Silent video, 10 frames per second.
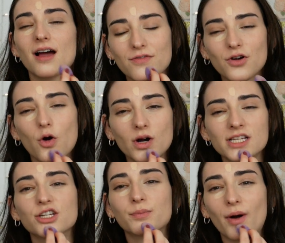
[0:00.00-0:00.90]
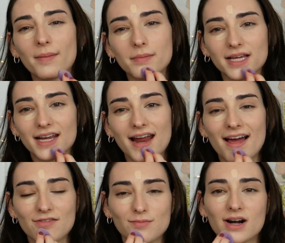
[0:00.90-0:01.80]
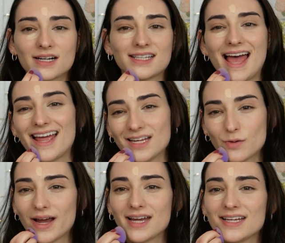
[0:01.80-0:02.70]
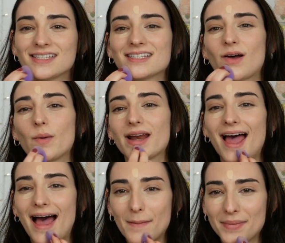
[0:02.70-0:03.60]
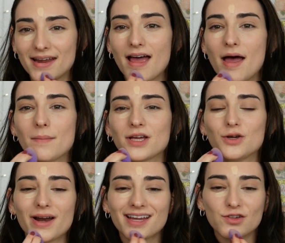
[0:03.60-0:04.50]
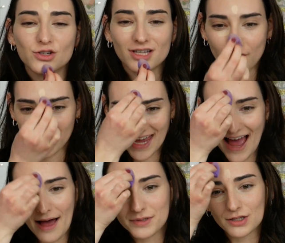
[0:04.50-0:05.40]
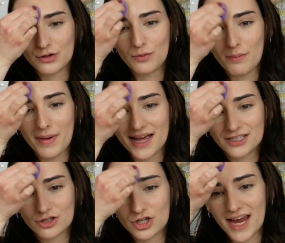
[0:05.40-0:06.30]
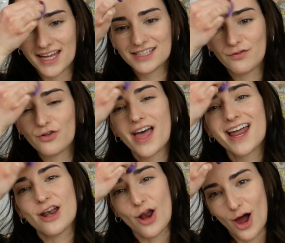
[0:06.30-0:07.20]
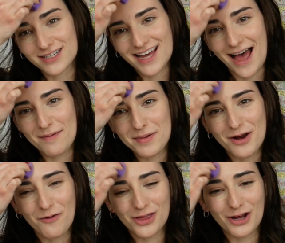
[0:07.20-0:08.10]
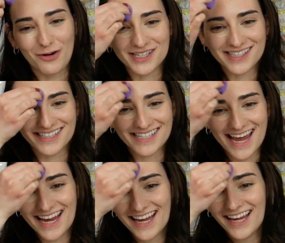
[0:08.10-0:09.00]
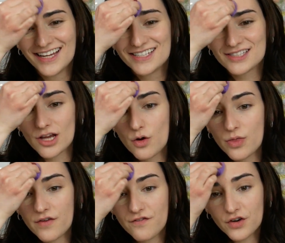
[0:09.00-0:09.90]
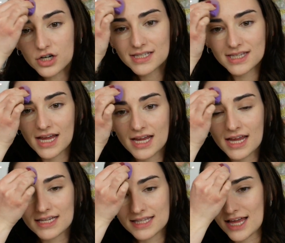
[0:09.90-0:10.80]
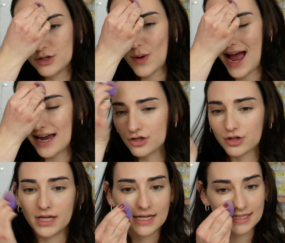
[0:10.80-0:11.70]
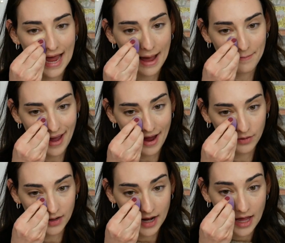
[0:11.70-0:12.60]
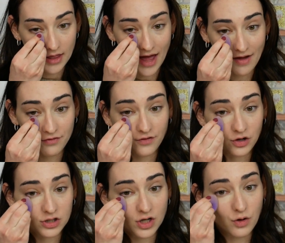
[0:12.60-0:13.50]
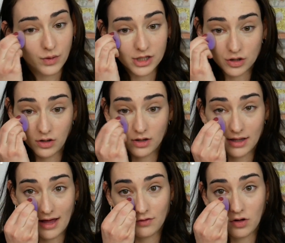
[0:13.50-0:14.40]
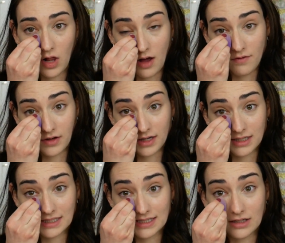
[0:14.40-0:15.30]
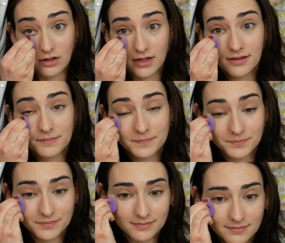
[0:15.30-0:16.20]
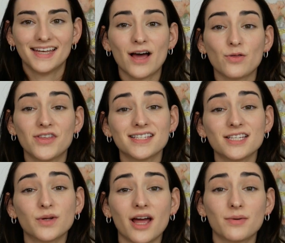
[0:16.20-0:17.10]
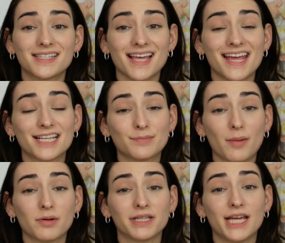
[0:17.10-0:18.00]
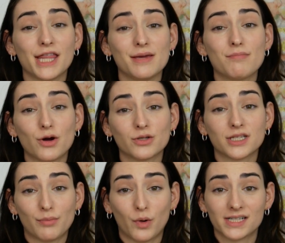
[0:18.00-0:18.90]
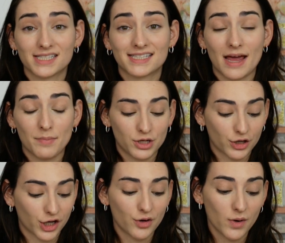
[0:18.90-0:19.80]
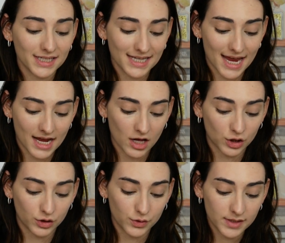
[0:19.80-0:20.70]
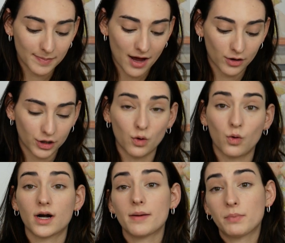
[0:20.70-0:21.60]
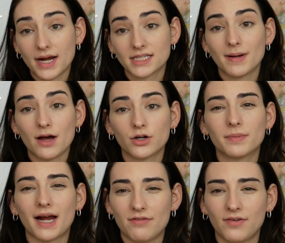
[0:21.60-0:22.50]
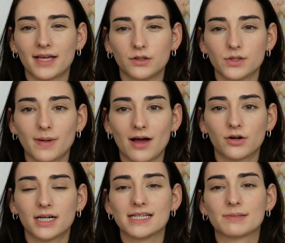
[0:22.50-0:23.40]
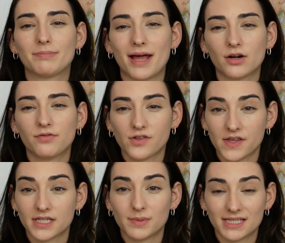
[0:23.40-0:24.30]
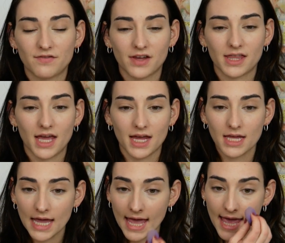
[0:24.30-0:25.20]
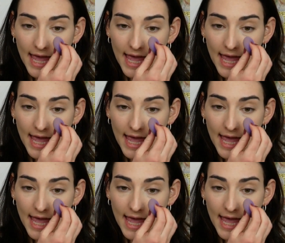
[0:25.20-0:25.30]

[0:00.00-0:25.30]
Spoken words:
Of course, you're probably going to have marks anyways. It's going to happen. But you want to give yourself the absolute best chance for that not to happen over the course of the day. So the first thing is that you actually tap out that first original level of concealer. Now this is what I would say is probably the most important step. You're going to want to take a loose powder or a pressed powder, but I find loose powder is better for this specific thing.